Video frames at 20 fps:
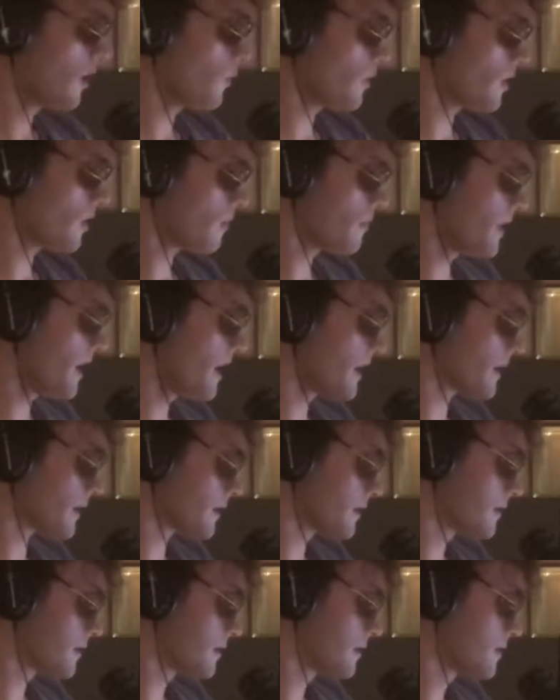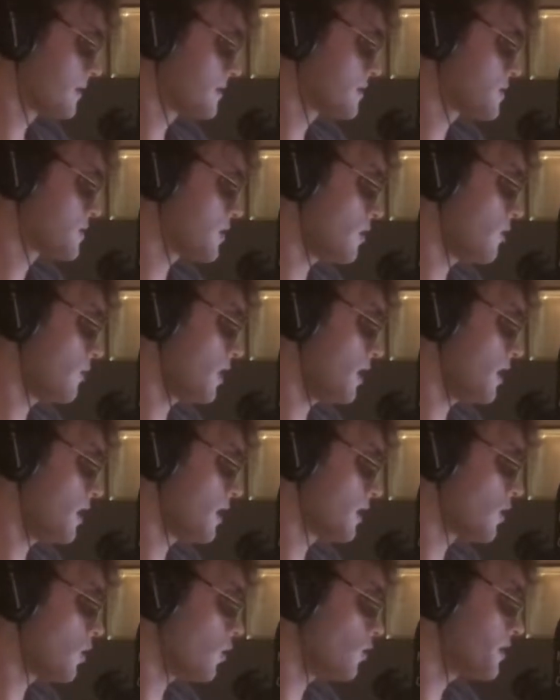We are back.
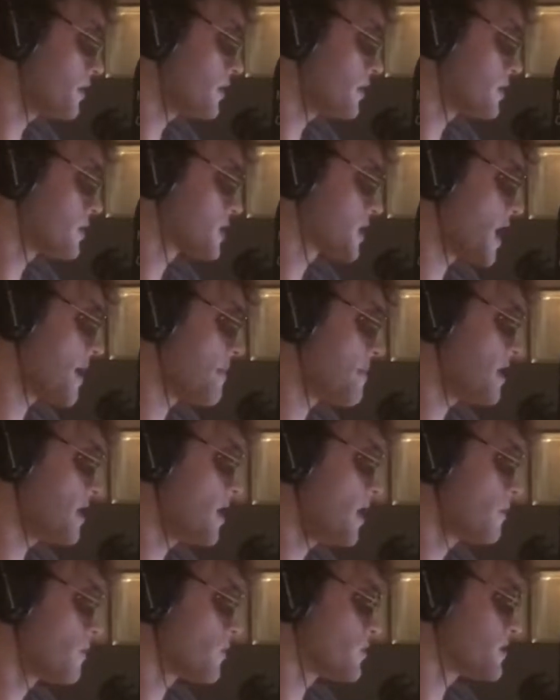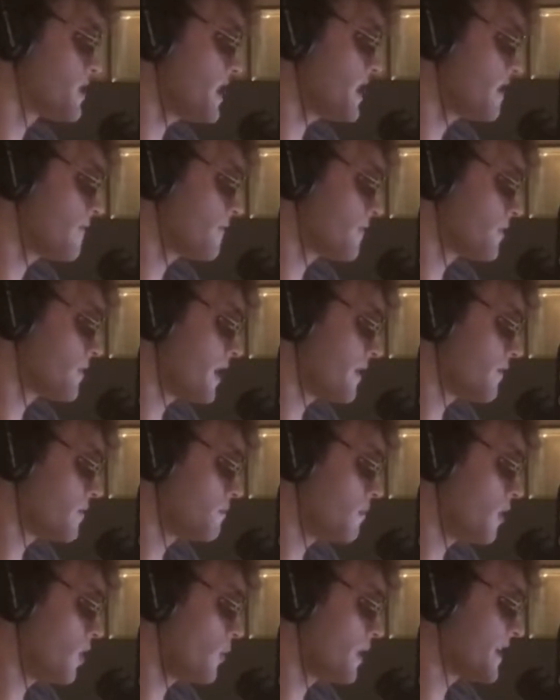So, Golden Years came in at number 10 for David
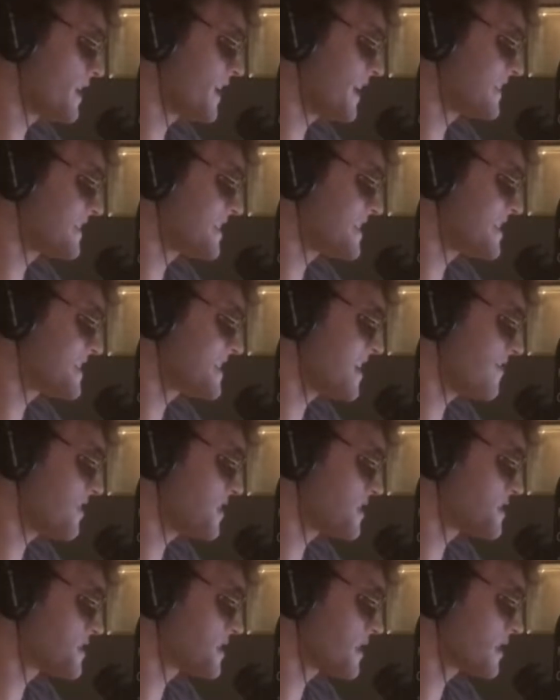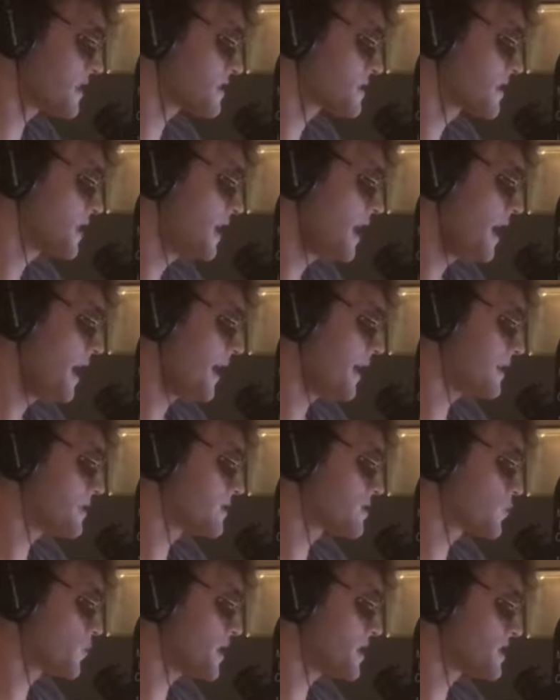Bowie in 1976, and
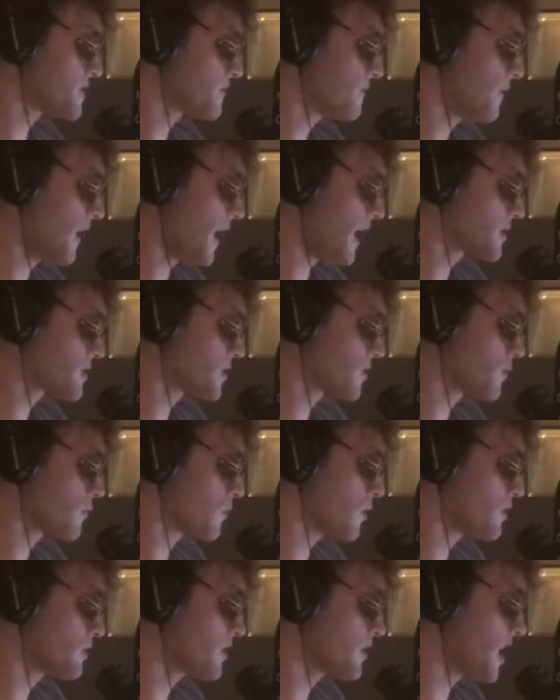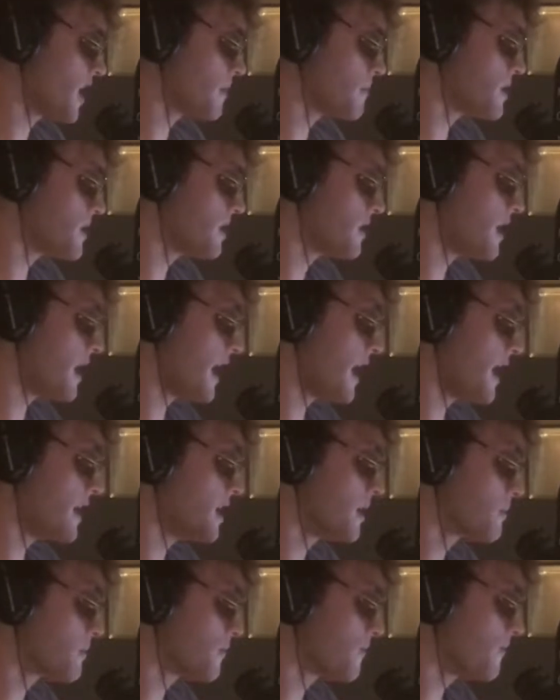Sweet's Fox on the Run came in at
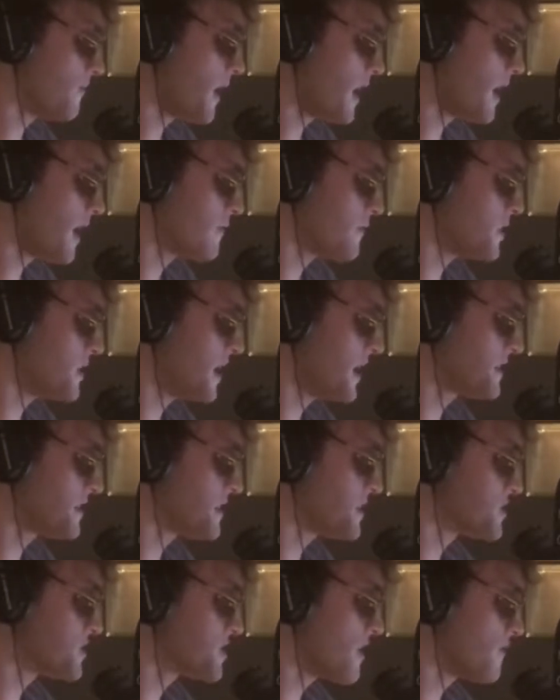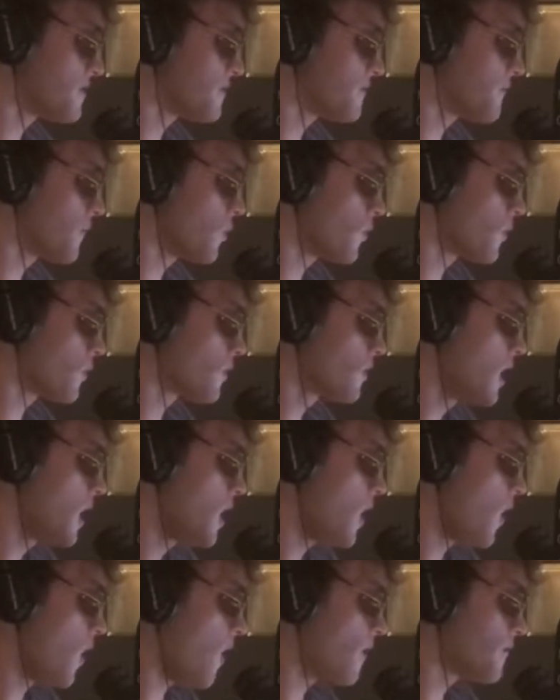number 5 in 1974
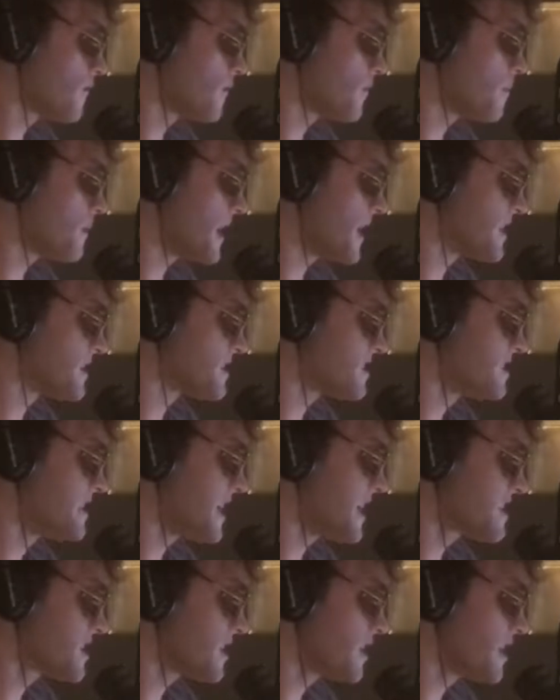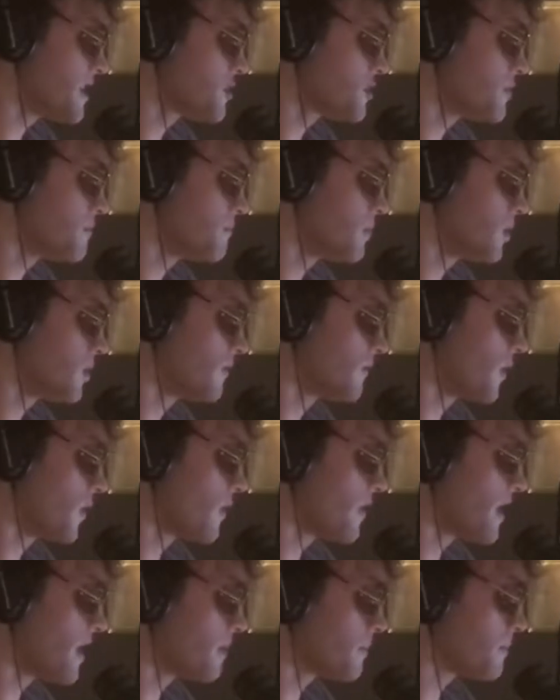off of the band's Desolation
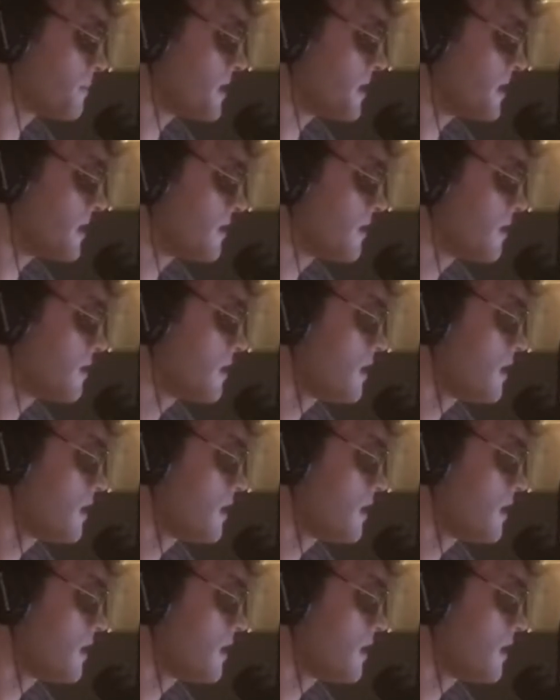Boulevard LP.